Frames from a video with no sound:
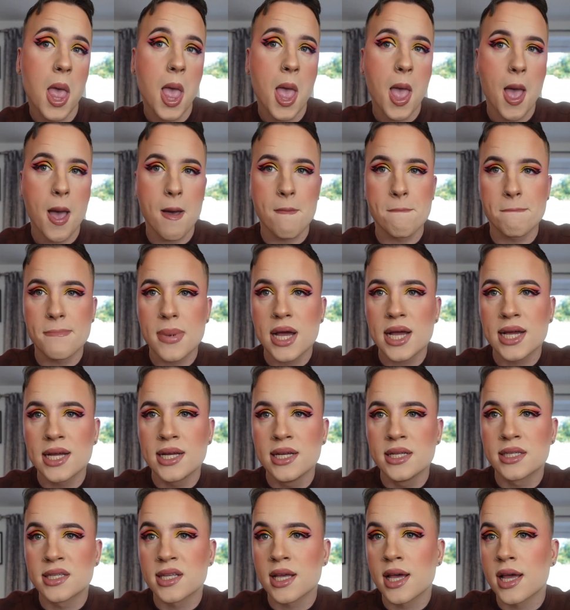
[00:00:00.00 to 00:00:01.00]

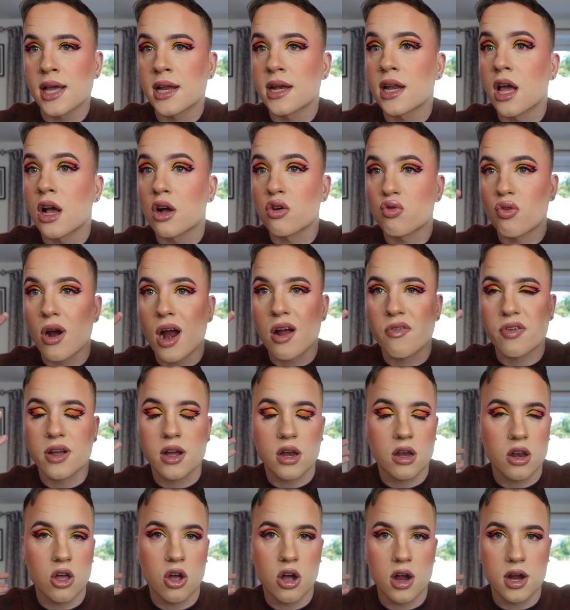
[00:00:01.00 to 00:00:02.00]
amazing graphic
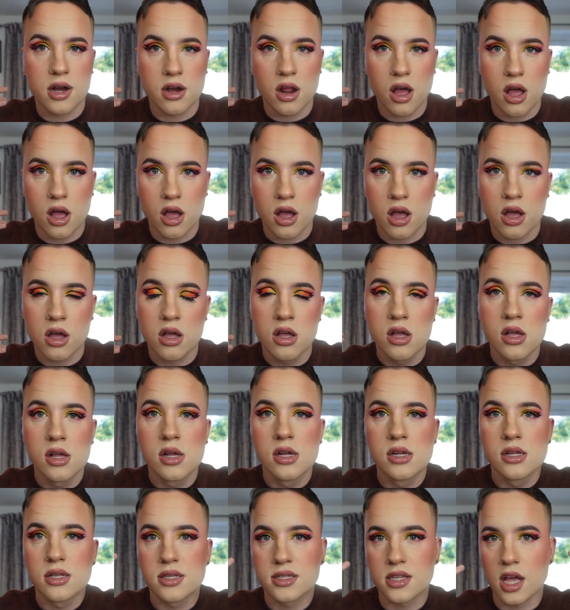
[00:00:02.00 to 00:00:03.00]
liner
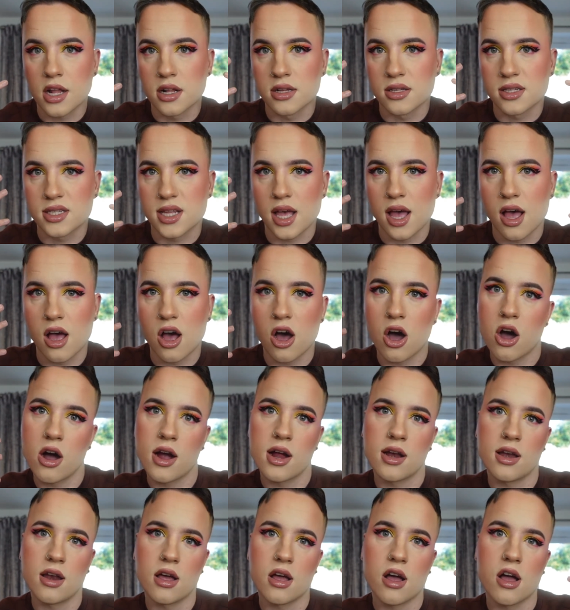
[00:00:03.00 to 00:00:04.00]
sunset
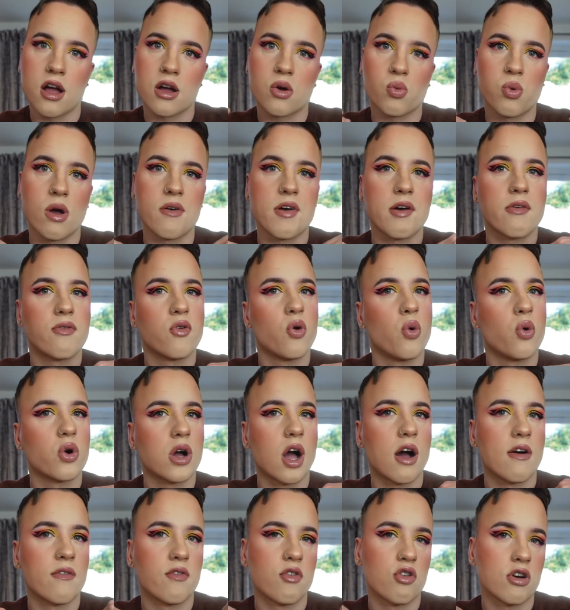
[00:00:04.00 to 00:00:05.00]
eye look with a full
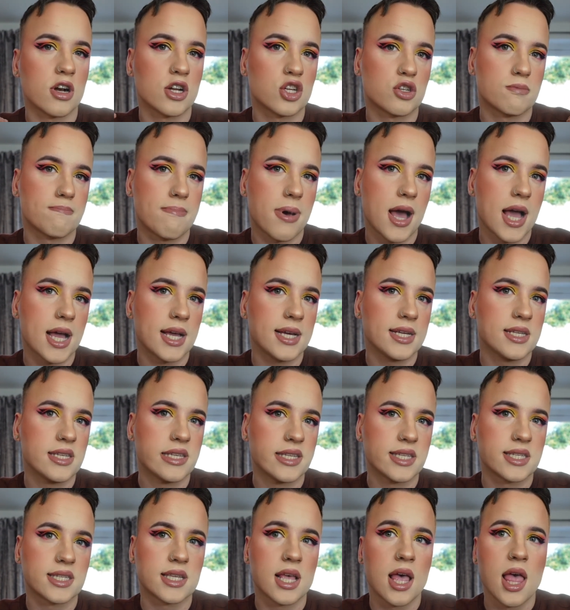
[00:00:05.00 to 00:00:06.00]
coverage
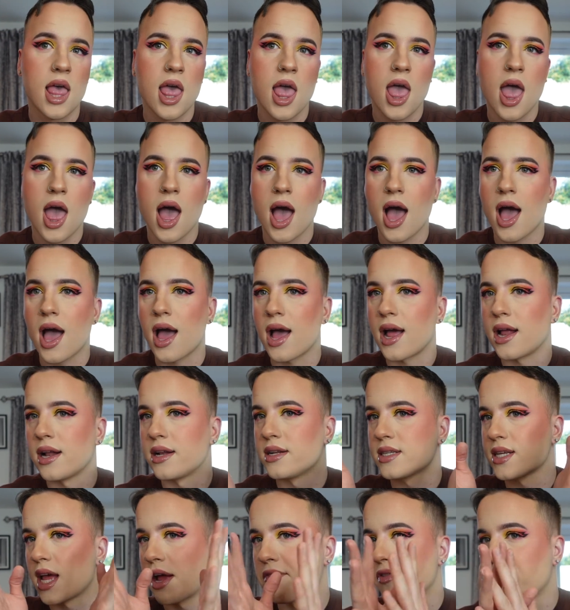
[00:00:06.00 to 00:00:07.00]
base
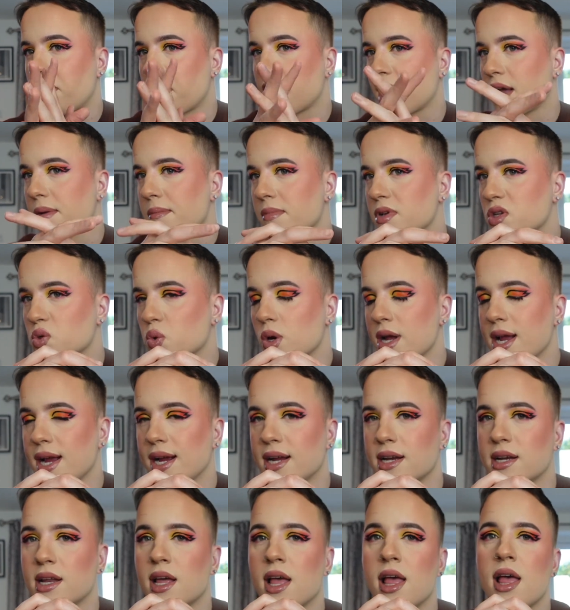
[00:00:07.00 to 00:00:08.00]
and everything in
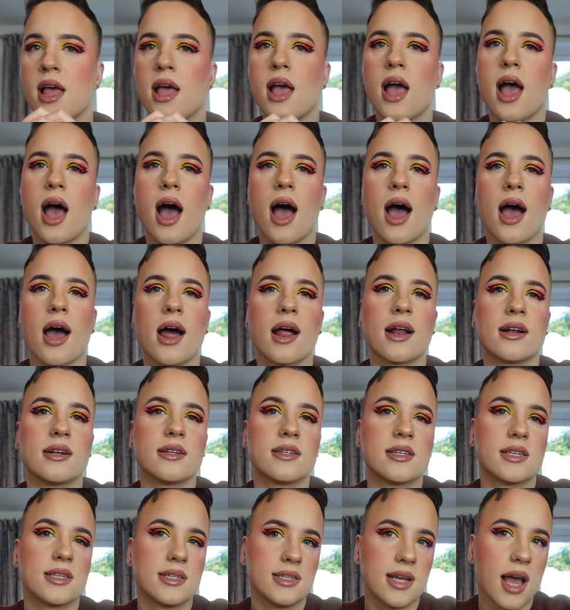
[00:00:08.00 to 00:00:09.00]
between.
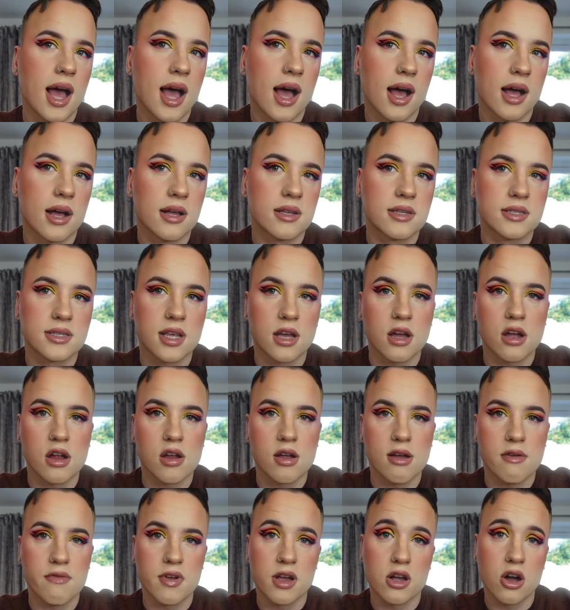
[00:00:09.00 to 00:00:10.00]
And yeah, so
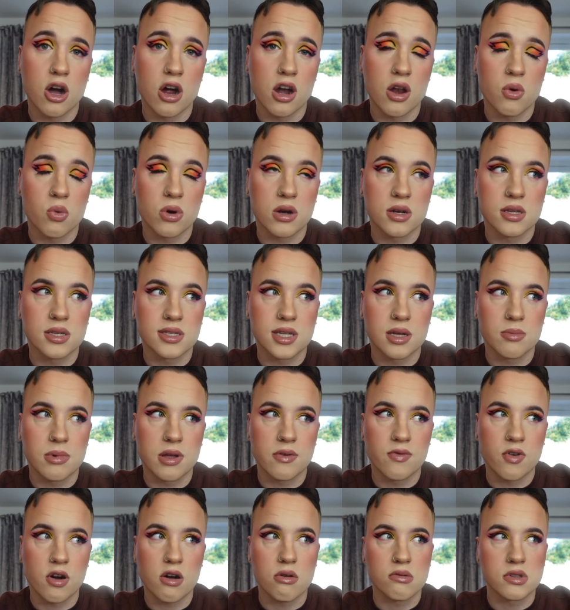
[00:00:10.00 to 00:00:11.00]
if you kind of want to see me
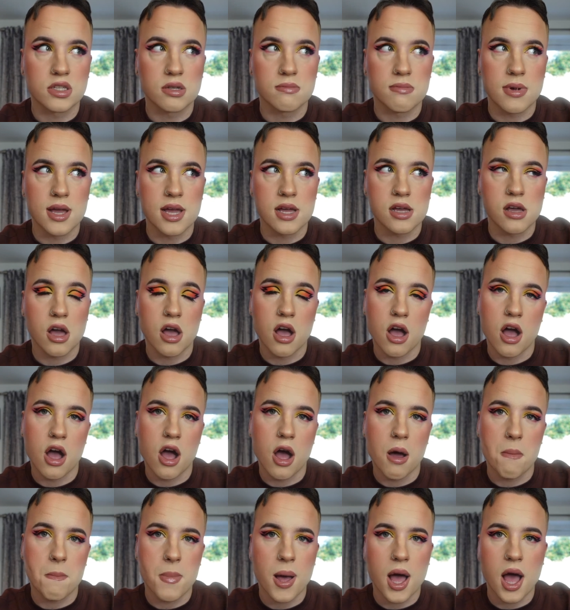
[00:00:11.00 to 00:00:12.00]
throw on some
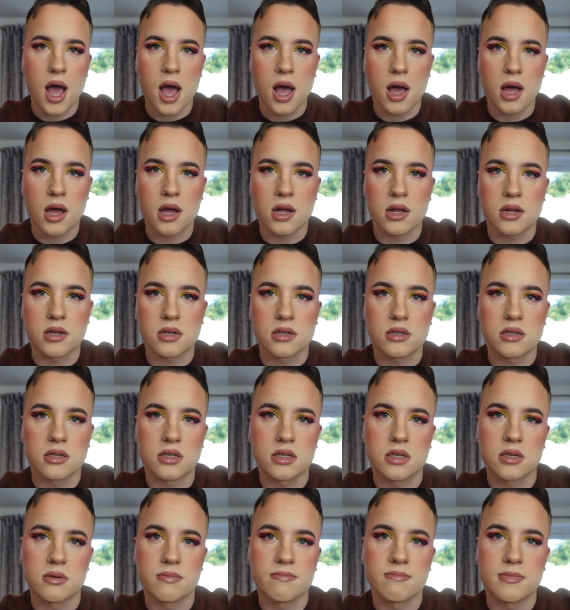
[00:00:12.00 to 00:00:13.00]
makeup
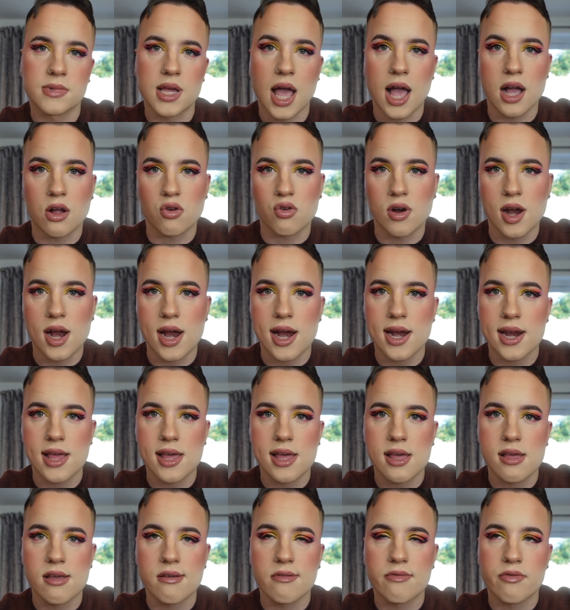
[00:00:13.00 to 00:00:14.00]
and get
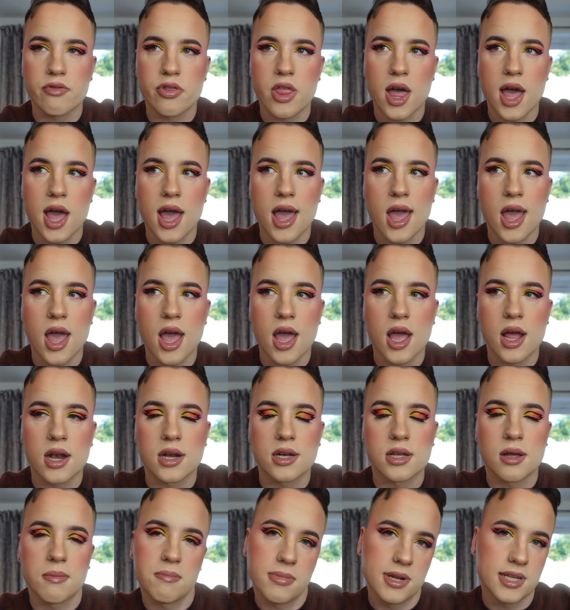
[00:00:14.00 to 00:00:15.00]
creative, then
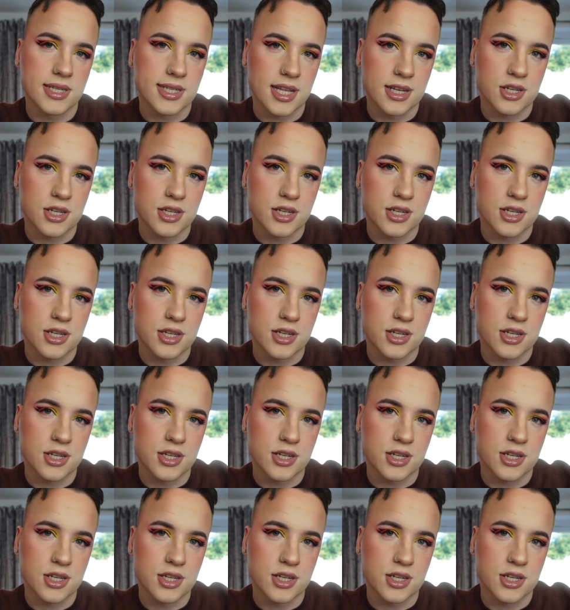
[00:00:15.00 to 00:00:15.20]
please stay